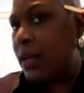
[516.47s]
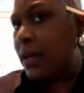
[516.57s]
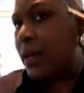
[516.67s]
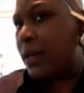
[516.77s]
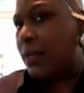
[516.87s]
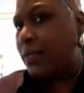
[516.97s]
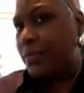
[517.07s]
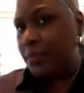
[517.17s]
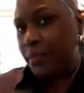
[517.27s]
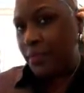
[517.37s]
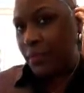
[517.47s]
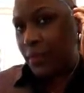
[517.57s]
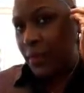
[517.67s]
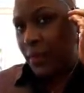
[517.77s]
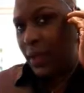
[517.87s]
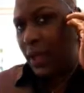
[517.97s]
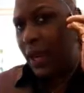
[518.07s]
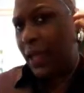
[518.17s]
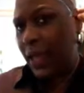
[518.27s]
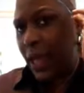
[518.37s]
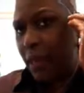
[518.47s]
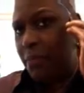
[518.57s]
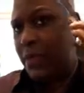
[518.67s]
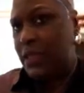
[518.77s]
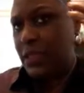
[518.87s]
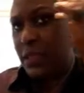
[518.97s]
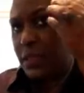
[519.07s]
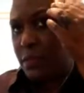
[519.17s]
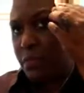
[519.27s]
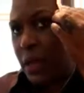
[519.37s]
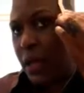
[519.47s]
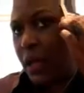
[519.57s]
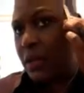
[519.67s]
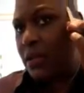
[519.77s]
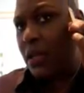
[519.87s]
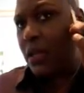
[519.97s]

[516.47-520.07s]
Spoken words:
I like had missing spots.